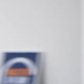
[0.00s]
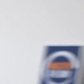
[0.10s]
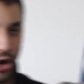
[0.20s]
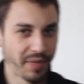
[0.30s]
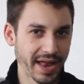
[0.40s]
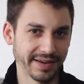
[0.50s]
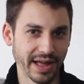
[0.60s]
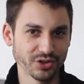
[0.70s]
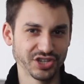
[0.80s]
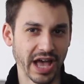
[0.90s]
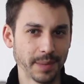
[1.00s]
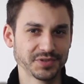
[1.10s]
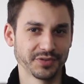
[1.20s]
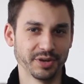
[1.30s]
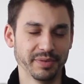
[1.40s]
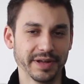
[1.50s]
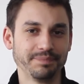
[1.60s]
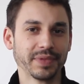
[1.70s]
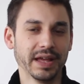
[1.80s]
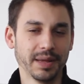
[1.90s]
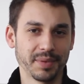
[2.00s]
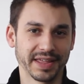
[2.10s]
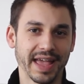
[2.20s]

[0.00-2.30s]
So, I hope that analogy helps a little bit. But